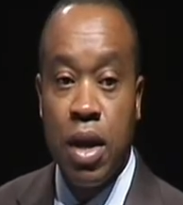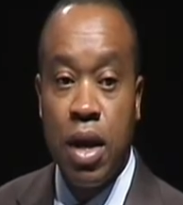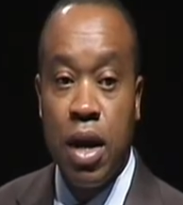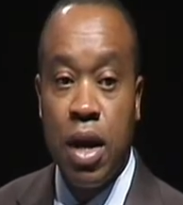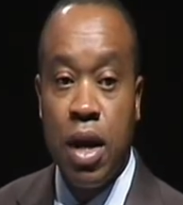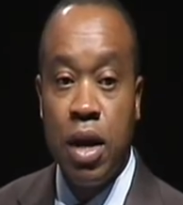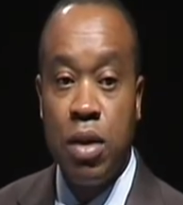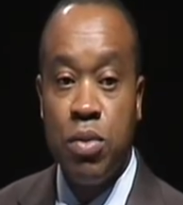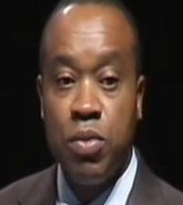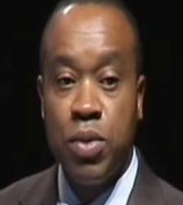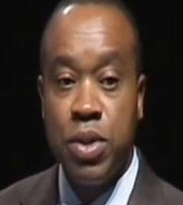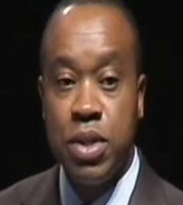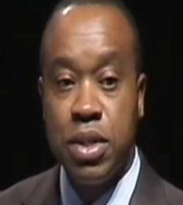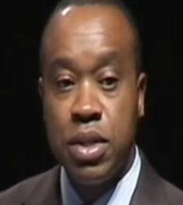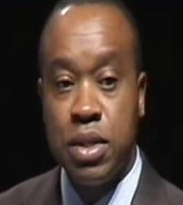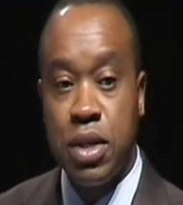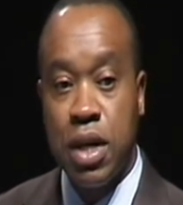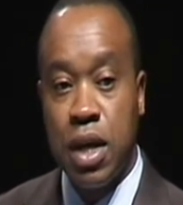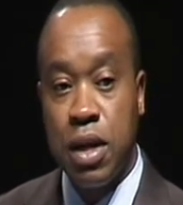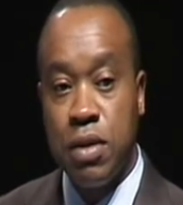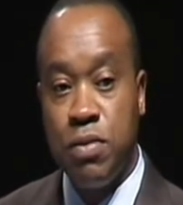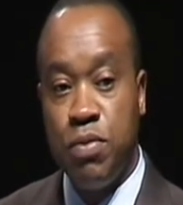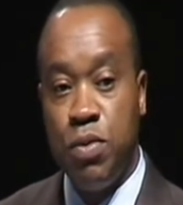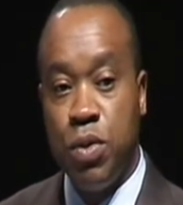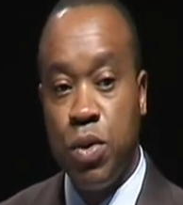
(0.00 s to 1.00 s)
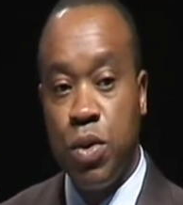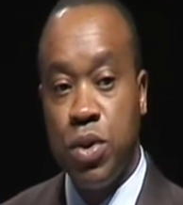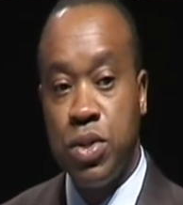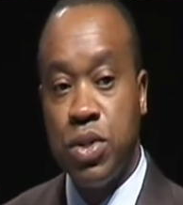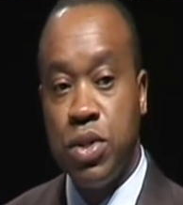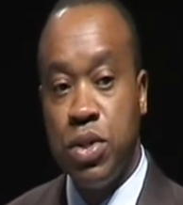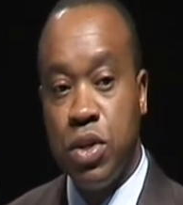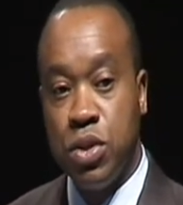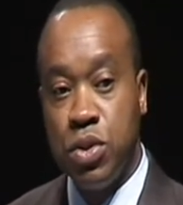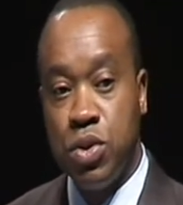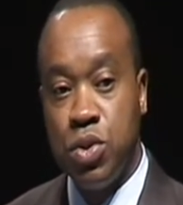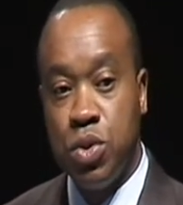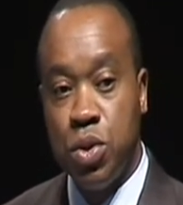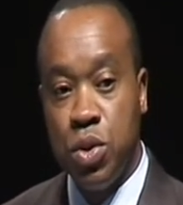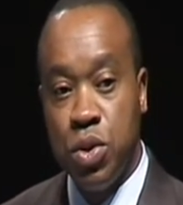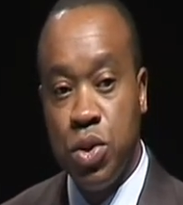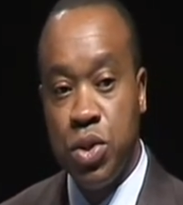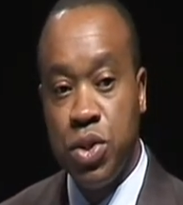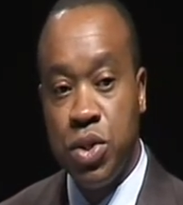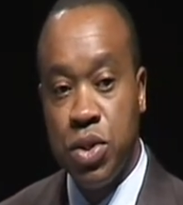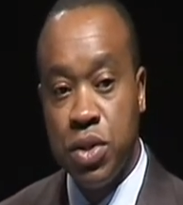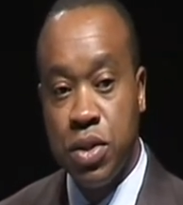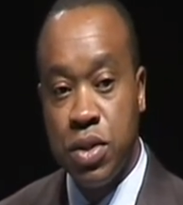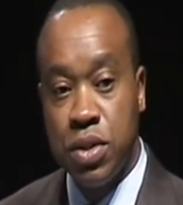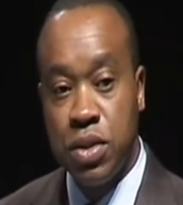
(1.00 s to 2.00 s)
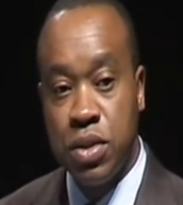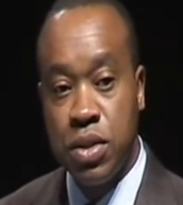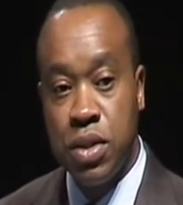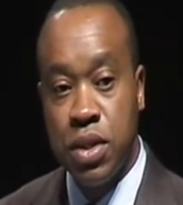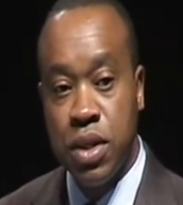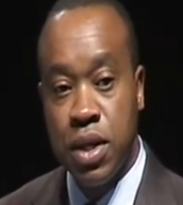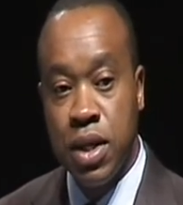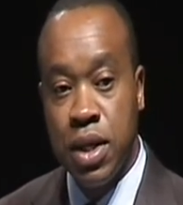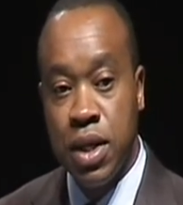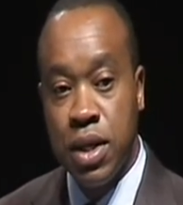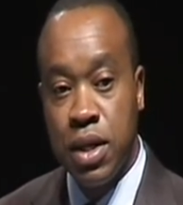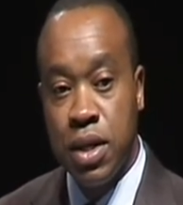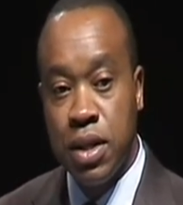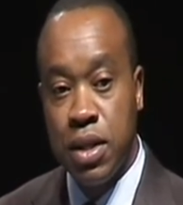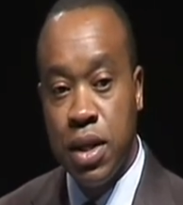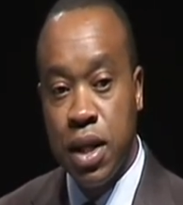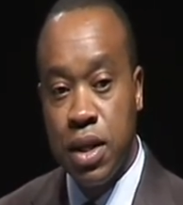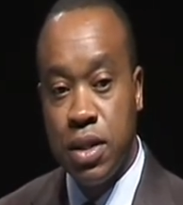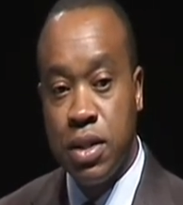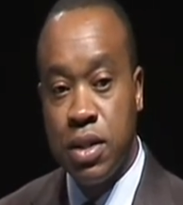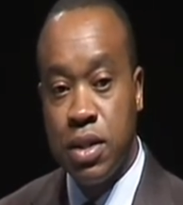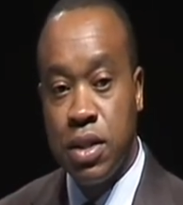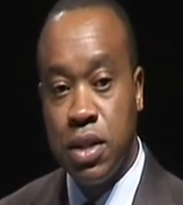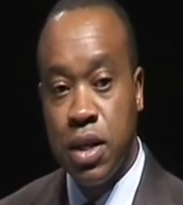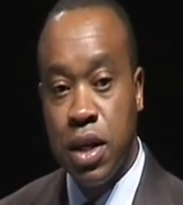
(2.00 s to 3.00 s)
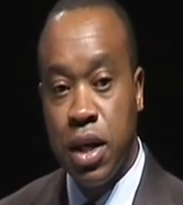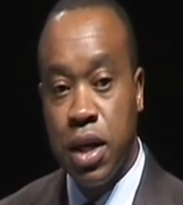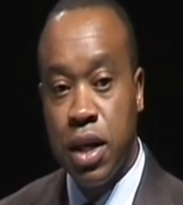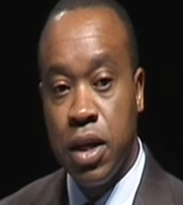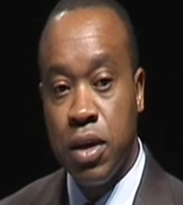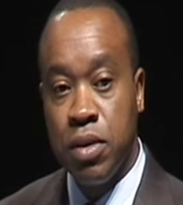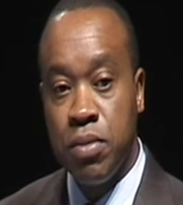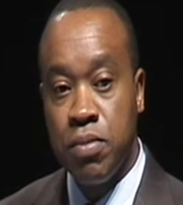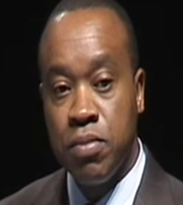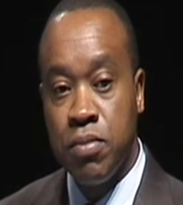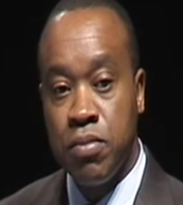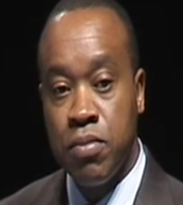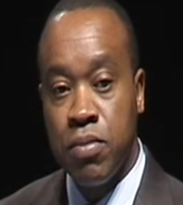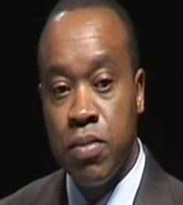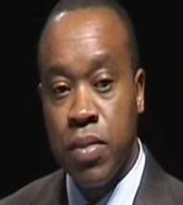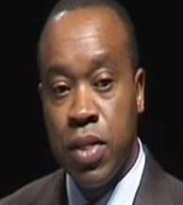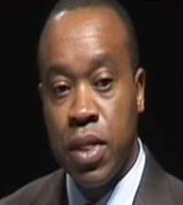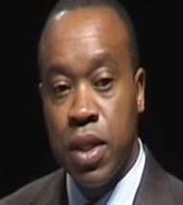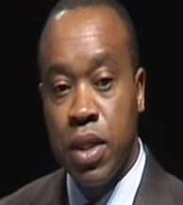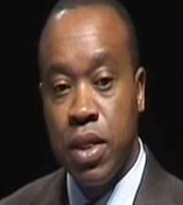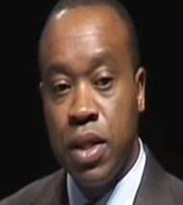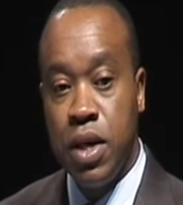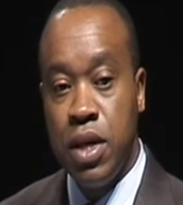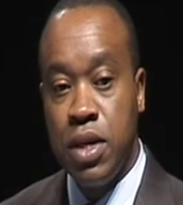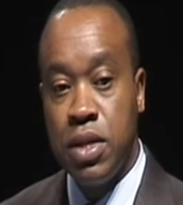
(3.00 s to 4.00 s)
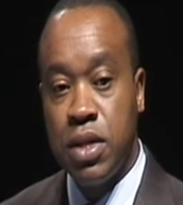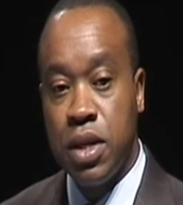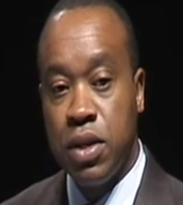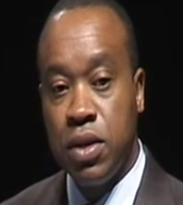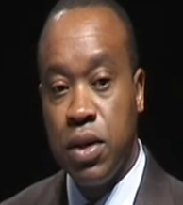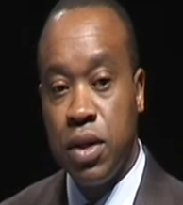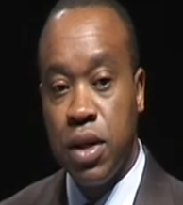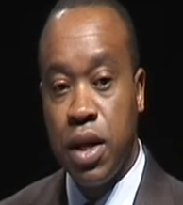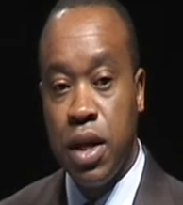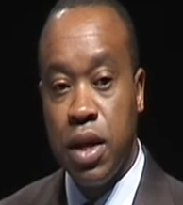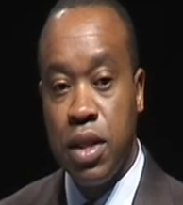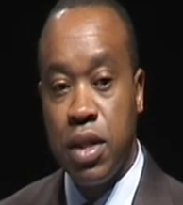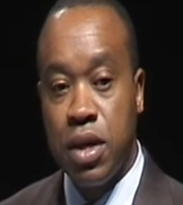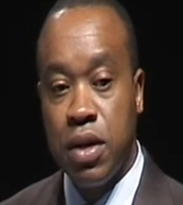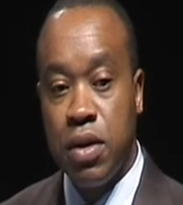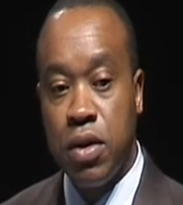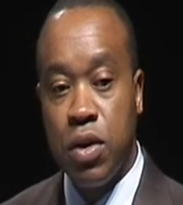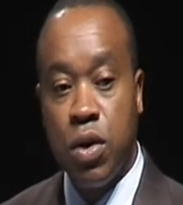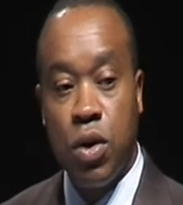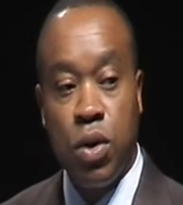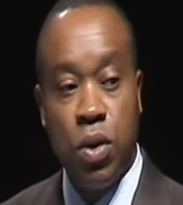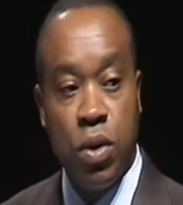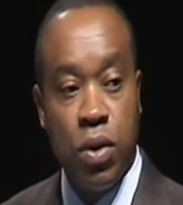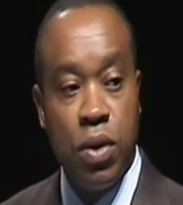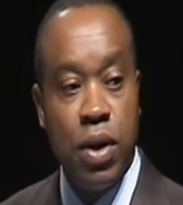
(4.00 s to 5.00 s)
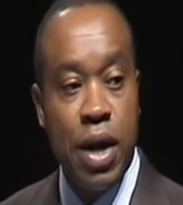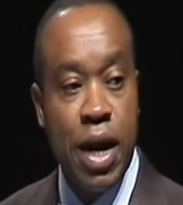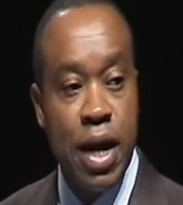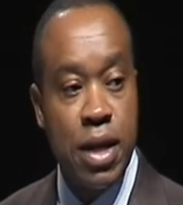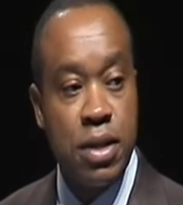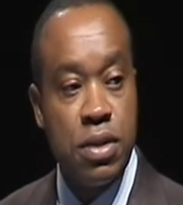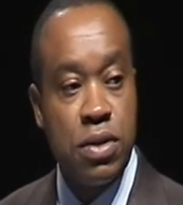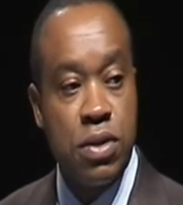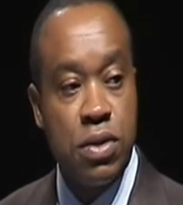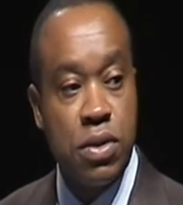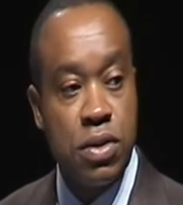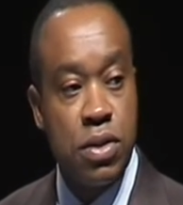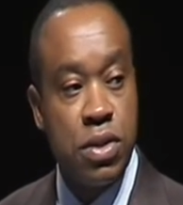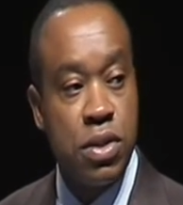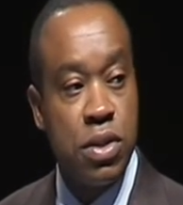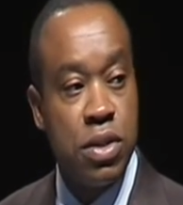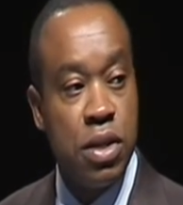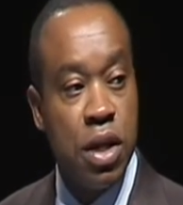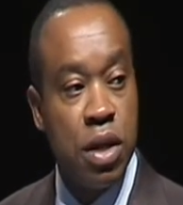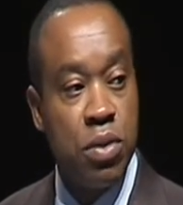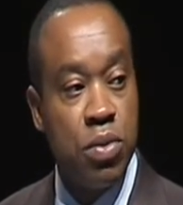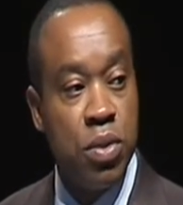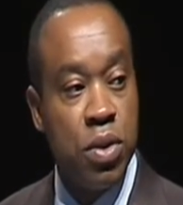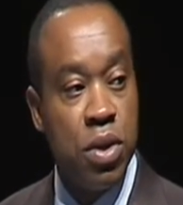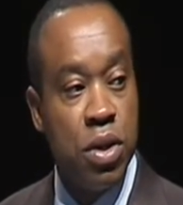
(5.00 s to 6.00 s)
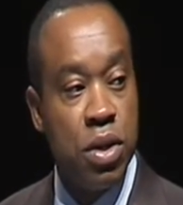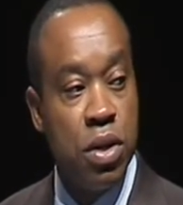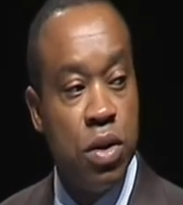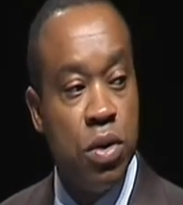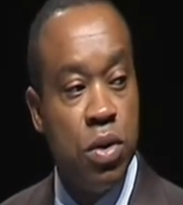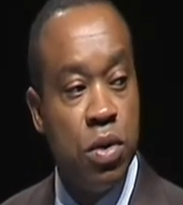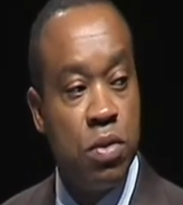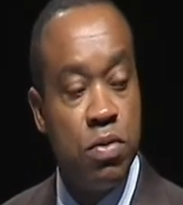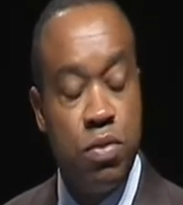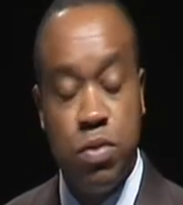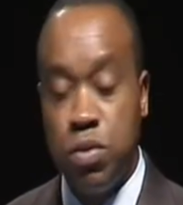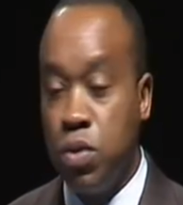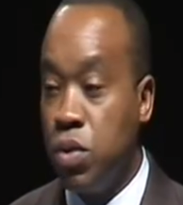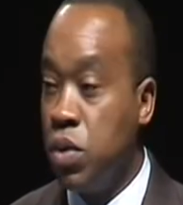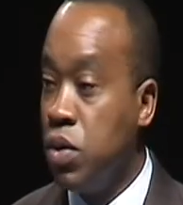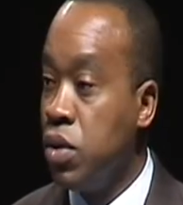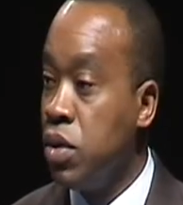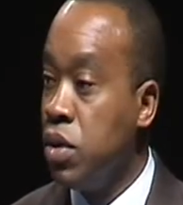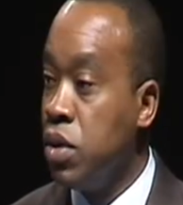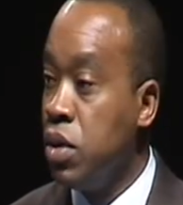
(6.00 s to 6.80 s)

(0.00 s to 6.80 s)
and we start focusing on solutions that say these are not either-or answers that we're going to look for,